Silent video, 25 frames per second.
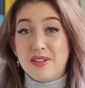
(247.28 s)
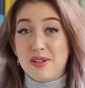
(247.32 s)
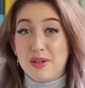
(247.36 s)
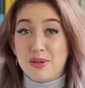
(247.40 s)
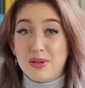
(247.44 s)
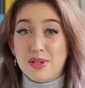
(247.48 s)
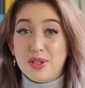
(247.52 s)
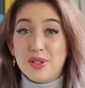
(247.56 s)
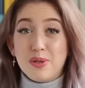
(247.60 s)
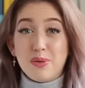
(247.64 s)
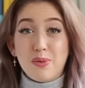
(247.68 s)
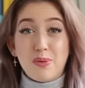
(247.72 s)
who
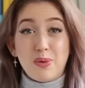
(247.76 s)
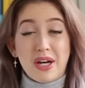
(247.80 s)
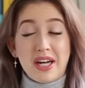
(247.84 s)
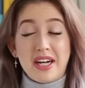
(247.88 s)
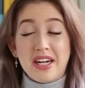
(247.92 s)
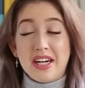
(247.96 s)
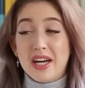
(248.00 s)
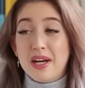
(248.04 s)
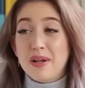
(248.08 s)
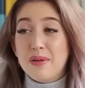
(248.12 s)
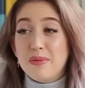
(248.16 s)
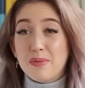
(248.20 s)
knows
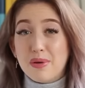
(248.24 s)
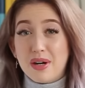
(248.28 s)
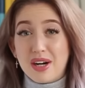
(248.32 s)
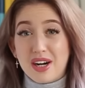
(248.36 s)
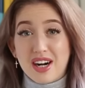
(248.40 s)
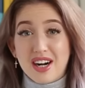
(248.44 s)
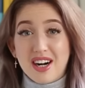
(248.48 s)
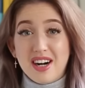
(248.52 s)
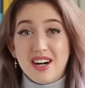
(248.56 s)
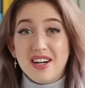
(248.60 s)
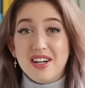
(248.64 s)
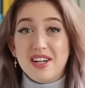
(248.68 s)
when and
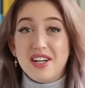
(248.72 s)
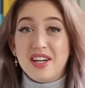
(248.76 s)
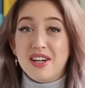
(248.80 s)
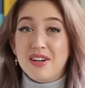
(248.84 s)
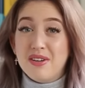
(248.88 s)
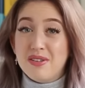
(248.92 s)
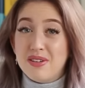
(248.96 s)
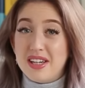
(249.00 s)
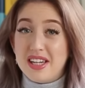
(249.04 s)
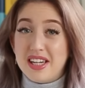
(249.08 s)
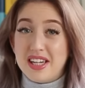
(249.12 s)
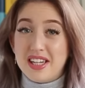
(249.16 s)
where
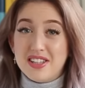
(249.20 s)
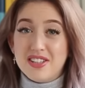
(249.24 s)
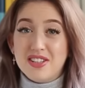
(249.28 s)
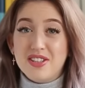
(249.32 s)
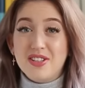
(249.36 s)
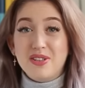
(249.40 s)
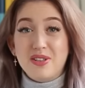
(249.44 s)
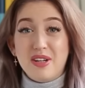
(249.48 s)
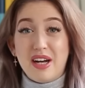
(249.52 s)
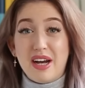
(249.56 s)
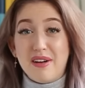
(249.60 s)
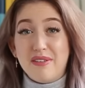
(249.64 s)
you need
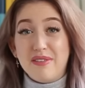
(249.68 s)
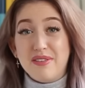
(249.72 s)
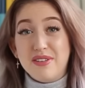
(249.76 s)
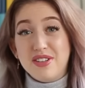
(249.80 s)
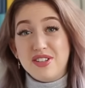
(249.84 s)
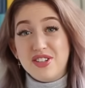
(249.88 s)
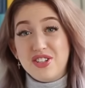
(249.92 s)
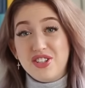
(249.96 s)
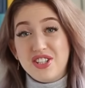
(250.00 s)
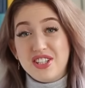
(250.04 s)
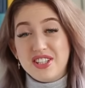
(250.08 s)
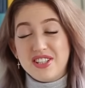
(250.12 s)
to have
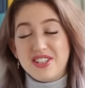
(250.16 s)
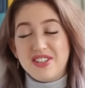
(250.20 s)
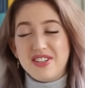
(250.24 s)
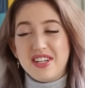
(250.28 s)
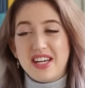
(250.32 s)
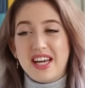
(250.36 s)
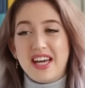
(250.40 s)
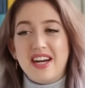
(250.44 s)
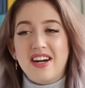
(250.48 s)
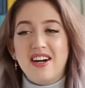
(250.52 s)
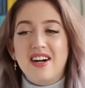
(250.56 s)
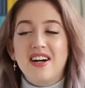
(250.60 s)
your shit
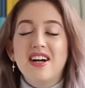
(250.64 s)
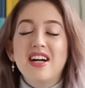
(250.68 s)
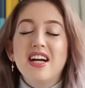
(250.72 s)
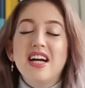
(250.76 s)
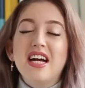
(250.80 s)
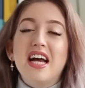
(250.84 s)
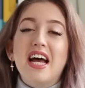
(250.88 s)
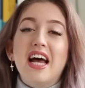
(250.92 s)
together.